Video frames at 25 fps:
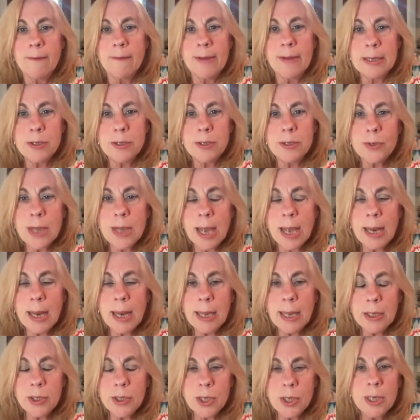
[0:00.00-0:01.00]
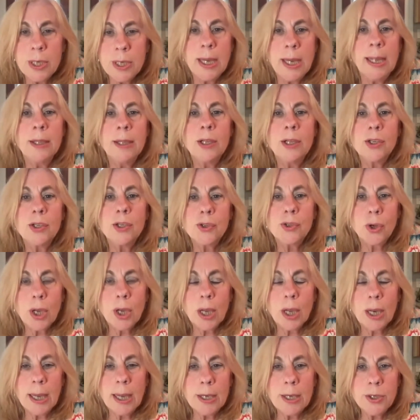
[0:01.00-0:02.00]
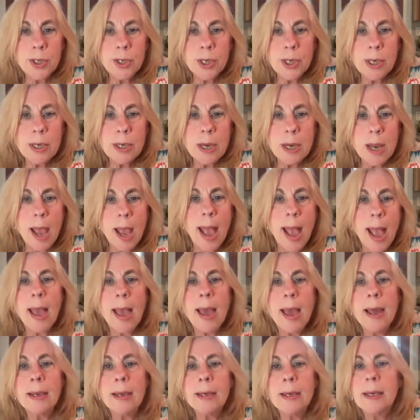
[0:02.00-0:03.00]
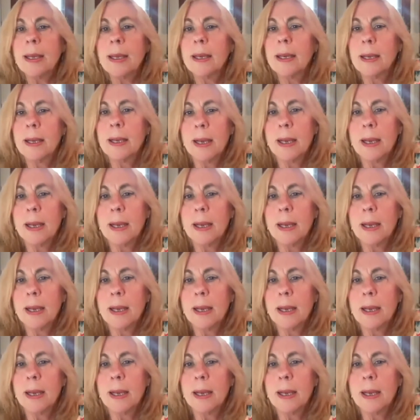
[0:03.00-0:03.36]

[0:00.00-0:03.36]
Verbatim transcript: vasodilation in the circulation and